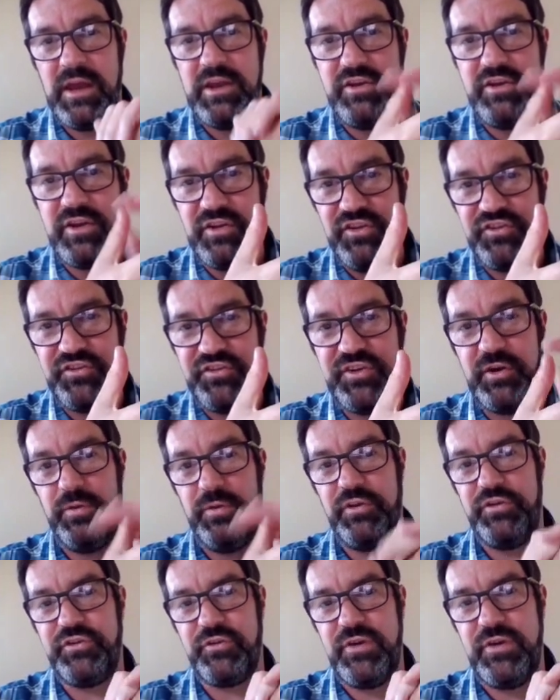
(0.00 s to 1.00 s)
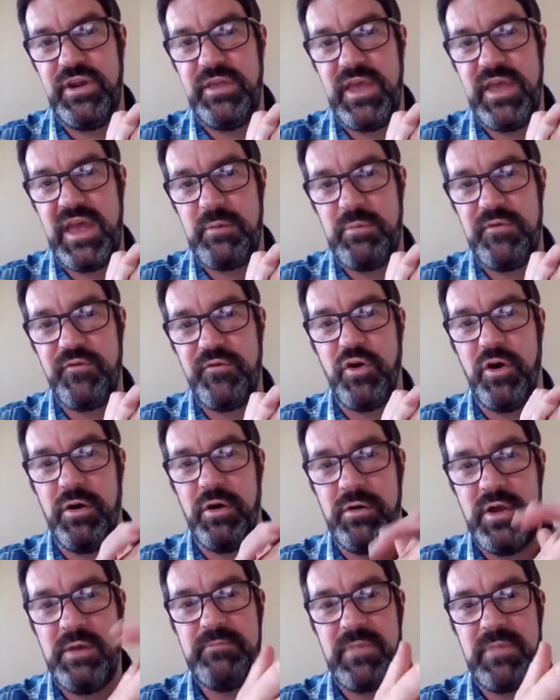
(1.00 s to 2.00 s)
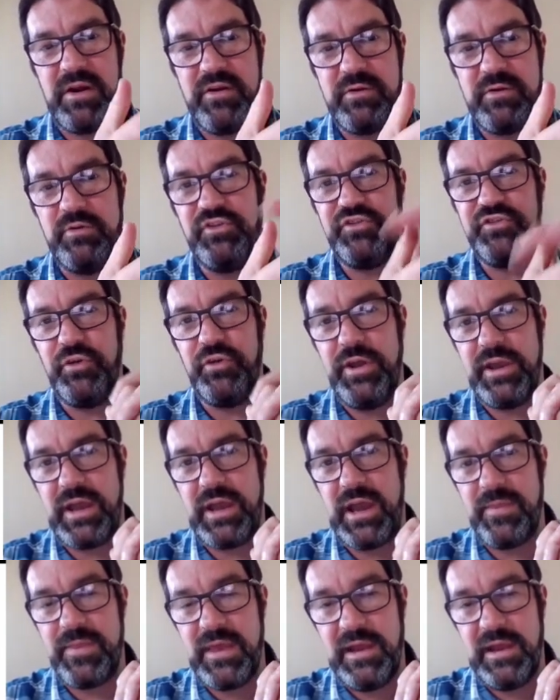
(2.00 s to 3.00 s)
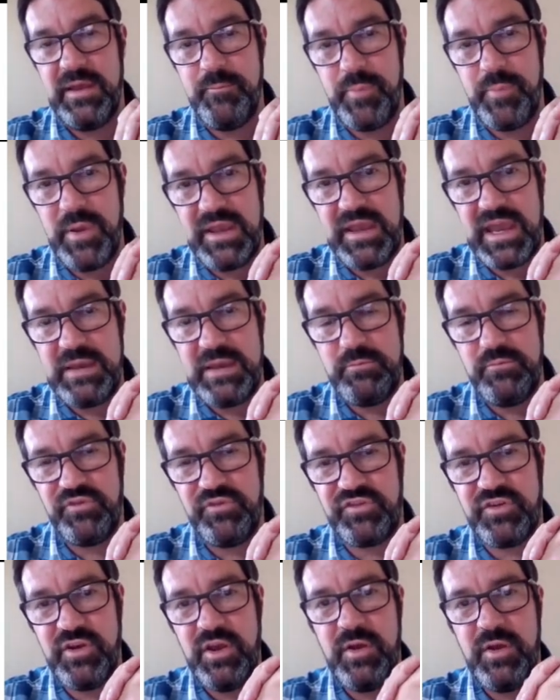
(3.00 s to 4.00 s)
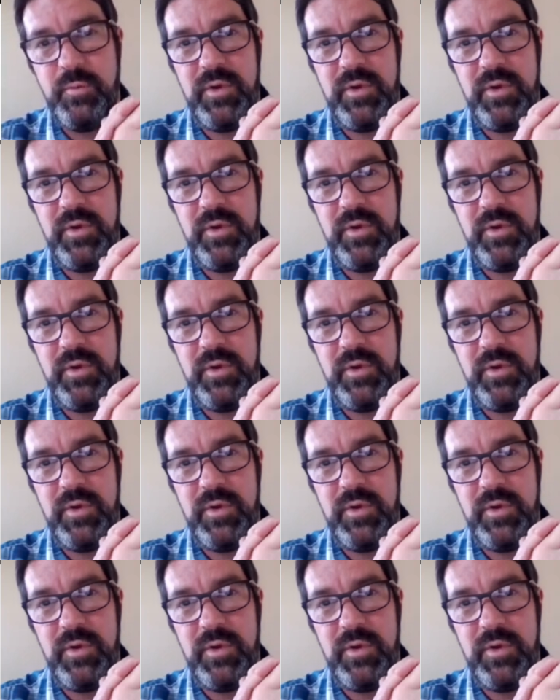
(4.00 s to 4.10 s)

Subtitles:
And you can see on the screen there, we've got Mario and Sonic at the Olympic Games.